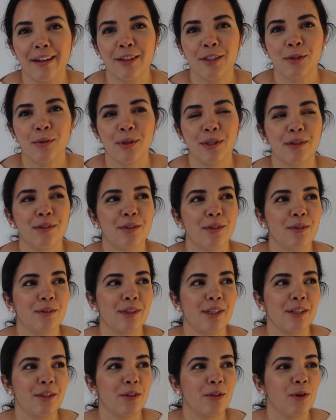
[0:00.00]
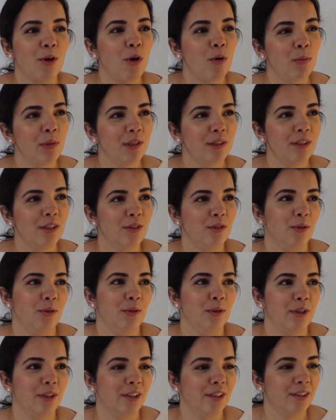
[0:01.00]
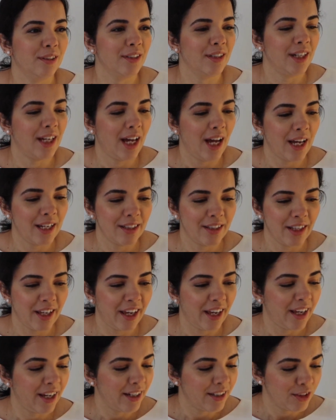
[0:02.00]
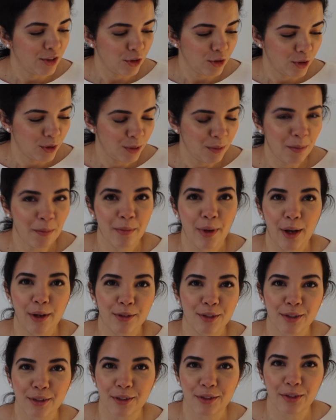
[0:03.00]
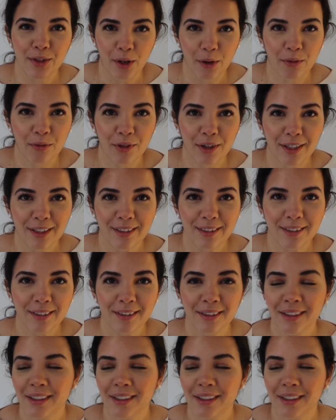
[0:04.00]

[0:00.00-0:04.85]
It's one of those, like, you open the door and the air just smells different,